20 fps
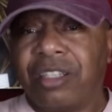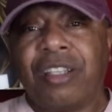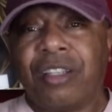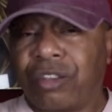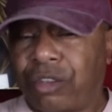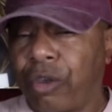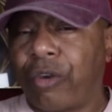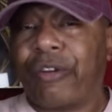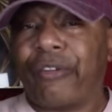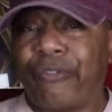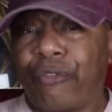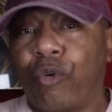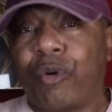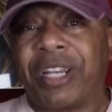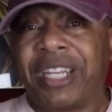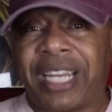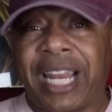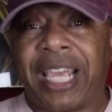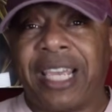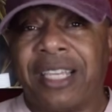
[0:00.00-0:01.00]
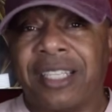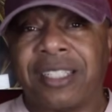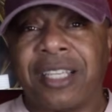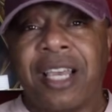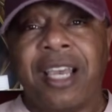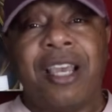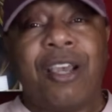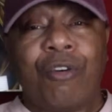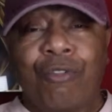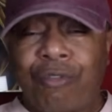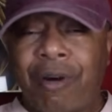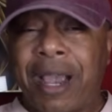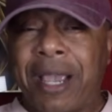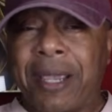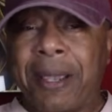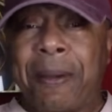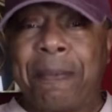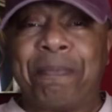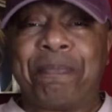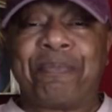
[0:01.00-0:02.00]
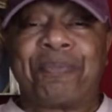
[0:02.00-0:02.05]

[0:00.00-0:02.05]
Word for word: in 30, 40 days, right?